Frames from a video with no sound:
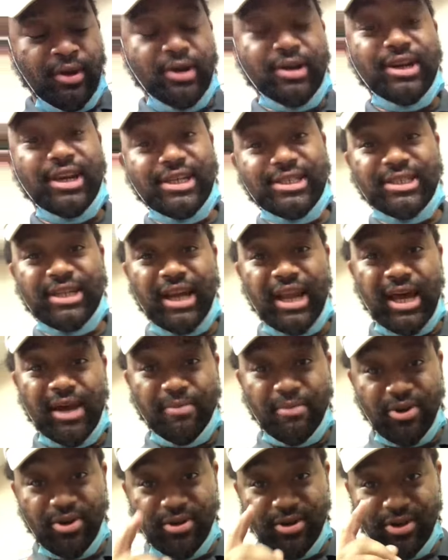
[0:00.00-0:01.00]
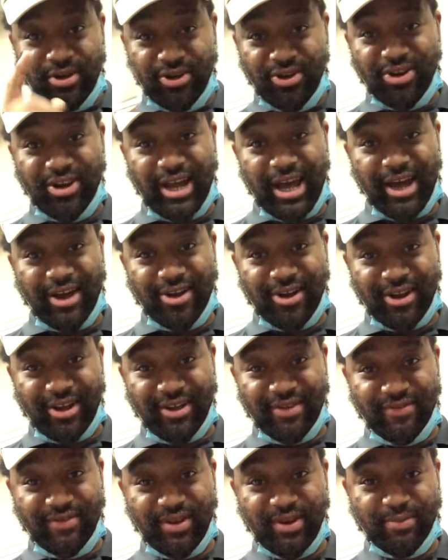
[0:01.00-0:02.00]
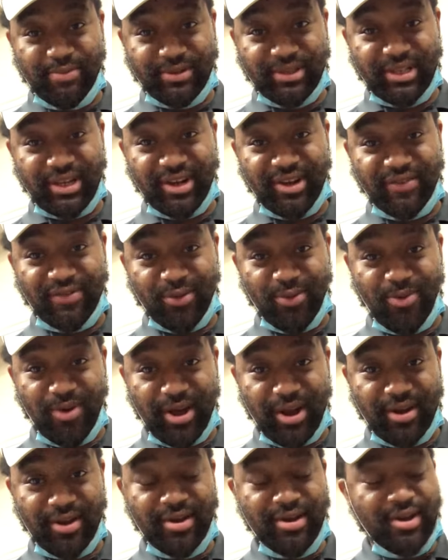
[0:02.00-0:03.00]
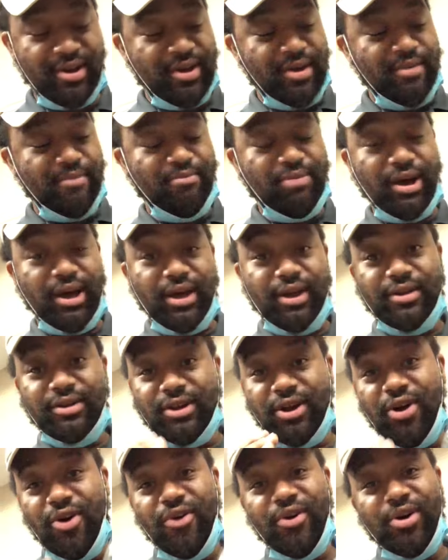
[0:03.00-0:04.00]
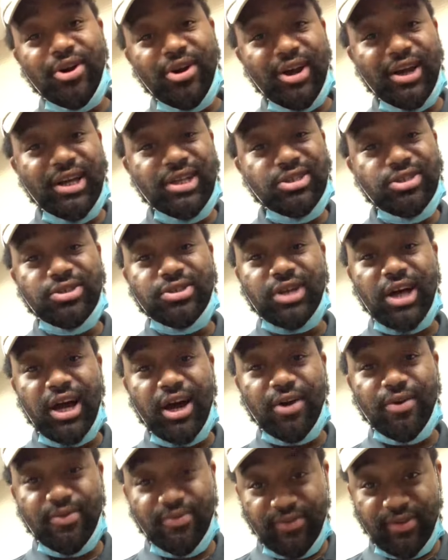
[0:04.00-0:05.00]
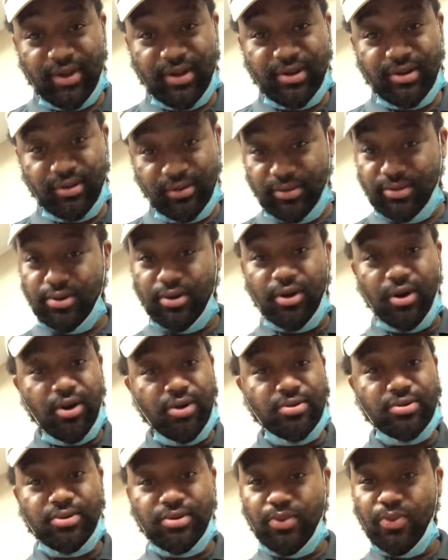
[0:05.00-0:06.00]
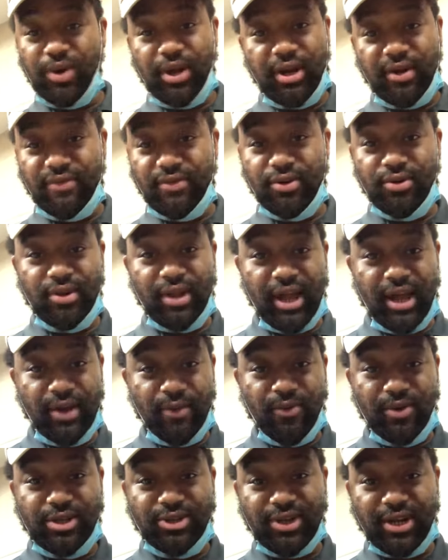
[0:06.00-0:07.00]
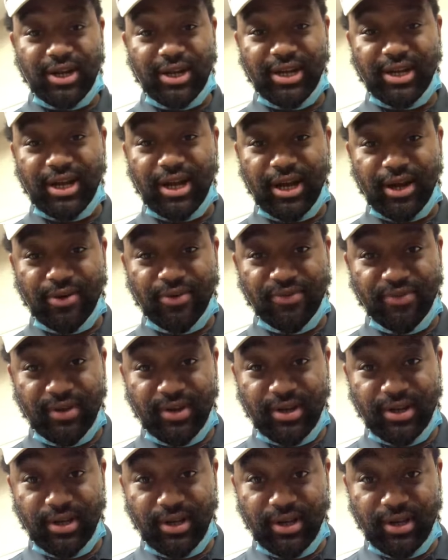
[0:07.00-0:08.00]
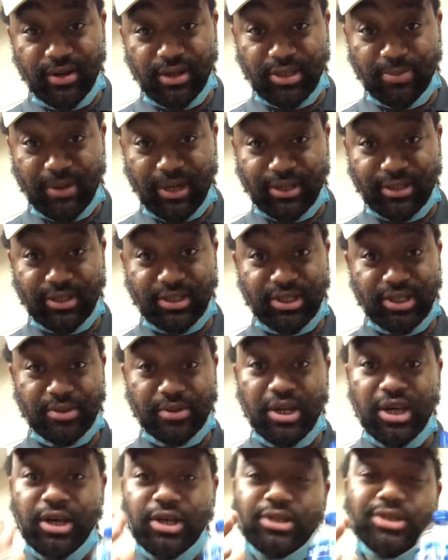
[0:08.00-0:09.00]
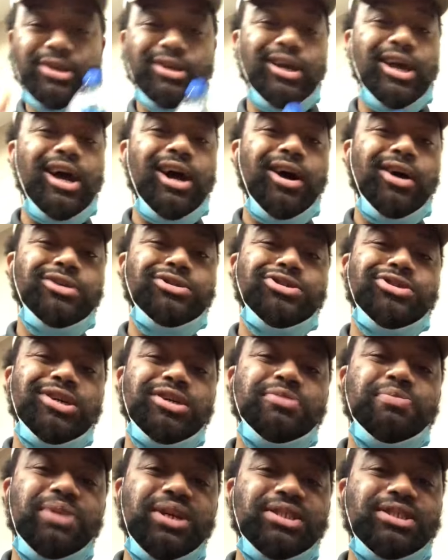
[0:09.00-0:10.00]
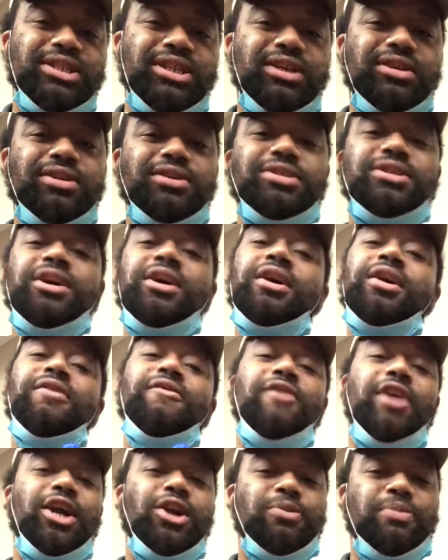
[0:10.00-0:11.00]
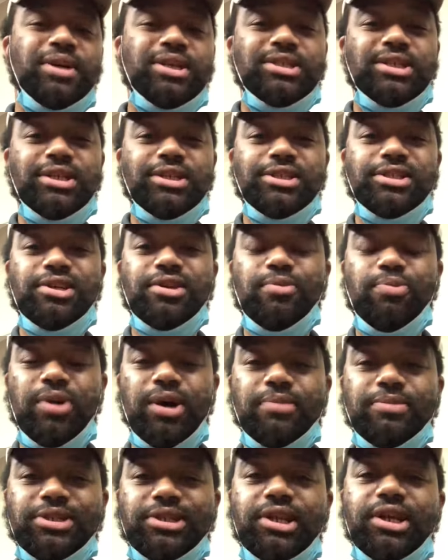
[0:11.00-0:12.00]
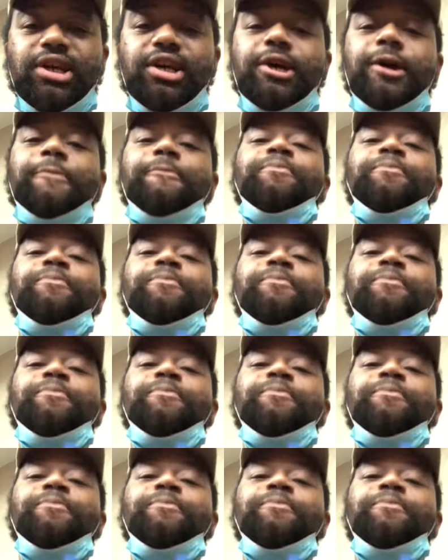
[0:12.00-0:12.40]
Disclaimer, you're not going to get 50% off your water. But go in there and get you some Aquafina or whatever you like. We trying to get the Aquafina sponsorship. So y'all trust Big Genius. Follow Big Genius to the promised land.